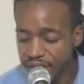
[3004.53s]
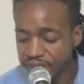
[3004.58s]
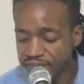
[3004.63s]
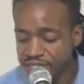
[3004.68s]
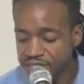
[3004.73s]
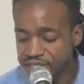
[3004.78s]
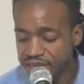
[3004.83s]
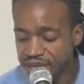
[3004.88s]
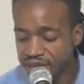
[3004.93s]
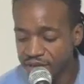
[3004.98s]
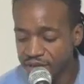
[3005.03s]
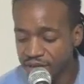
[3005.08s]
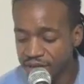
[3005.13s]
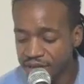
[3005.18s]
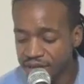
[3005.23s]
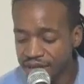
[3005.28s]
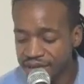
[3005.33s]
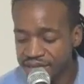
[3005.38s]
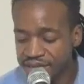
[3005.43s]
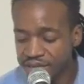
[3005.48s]
of the child
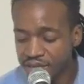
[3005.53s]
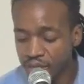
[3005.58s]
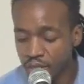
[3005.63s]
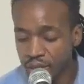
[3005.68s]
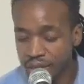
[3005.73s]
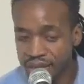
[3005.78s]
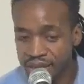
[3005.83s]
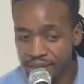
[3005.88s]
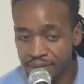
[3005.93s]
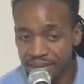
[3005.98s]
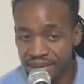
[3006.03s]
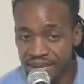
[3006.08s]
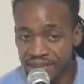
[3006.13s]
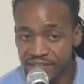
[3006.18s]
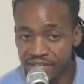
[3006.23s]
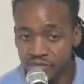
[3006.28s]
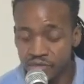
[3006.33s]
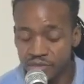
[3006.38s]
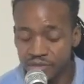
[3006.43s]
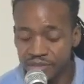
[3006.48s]
reacted in a way that many of
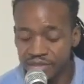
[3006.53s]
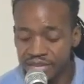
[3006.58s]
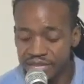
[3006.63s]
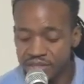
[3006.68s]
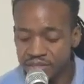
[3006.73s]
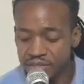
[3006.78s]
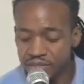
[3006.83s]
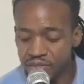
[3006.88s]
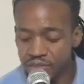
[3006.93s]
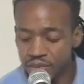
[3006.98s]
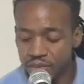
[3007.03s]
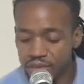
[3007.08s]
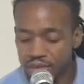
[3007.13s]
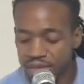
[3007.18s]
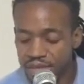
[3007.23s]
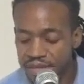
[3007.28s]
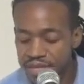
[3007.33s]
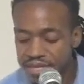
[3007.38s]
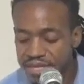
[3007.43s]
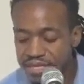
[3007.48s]
us relate to.
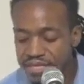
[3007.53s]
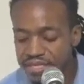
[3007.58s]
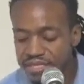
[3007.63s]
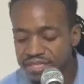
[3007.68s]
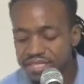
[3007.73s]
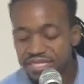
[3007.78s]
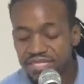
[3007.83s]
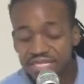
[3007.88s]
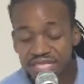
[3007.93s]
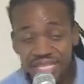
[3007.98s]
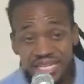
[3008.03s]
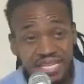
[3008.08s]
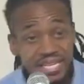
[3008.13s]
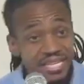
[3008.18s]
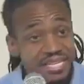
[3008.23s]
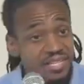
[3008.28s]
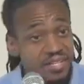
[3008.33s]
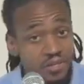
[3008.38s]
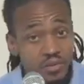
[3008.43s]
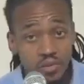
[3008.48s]
She
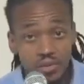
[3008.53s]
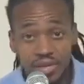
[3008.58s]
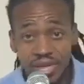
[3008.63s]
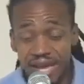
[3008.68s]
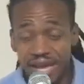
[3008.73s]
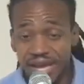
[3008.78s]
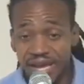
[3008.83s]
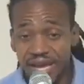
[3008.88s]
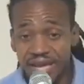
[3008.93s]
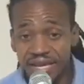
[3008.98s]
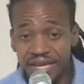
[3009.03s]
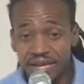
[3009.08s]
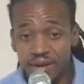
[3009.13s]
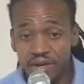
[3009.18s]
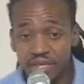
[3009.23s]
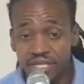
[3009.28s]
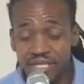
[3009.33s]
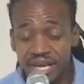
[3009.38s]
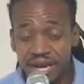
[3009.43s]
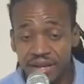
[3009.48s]
knew that cutting her
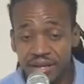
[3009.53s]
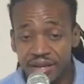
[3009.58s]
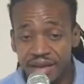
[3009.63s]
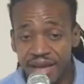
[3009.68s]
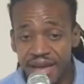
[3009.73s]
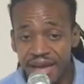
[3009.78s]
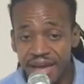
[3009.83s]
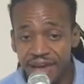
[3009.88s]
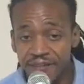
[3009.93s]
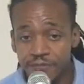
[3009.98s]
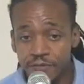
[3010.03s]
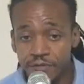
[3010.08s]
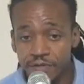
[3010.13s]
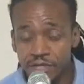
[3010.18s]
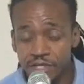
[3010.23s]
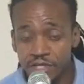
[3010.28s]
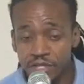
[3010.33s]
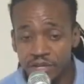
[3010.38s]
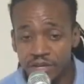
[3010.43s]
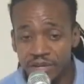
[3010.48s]
child in half will
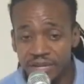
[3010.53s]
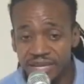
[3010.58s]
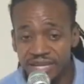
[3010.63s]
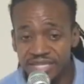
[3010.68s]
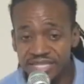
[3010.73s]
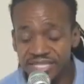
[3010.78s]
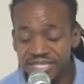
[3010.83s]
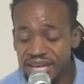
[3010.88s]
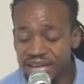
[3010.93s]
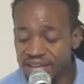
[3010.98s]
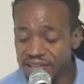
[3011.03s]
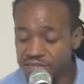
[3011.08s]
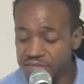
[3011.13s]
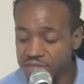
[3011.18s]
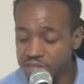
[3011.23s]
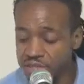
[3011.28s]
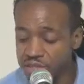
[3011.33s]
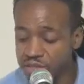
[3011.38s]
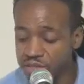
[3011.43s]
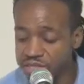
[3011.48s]
result in his death,
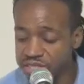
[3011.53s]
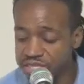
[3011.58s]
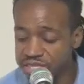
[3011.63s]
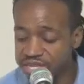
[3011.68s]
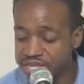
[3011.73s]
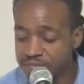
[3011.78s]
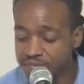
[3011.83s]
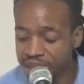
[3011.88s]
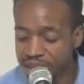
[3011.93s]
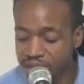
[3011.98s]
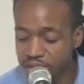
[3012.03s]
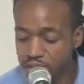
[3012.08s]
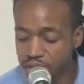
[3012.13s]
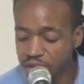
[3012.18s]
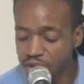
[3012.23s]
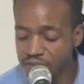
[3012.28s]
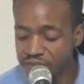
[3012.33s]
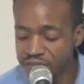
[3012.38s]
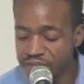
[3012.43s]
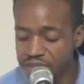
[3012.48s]
so she backed
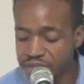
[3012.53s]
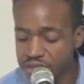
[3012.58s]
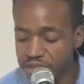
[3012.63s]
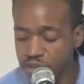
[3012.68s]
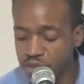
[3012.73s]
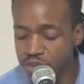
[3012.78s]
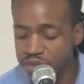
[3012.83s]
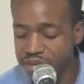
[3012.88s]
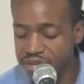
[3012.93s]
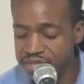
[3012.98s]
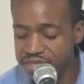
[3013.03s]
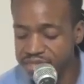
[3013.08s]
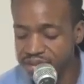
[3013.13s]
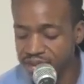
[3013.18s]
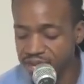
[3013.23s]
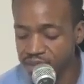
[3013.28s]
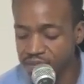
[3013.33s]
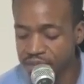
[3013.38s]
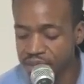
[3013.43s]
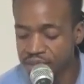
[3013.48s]
off and told King
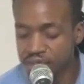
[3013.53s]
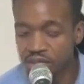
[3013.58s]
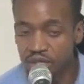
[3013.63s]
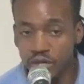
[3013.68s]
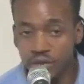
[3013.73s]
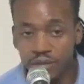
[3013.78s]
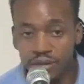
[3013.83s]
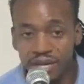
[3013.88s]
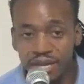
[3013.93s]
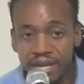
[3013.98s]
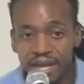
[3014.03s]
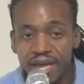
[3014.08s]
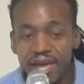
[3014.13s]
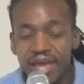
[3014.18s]
Solomon, you know what?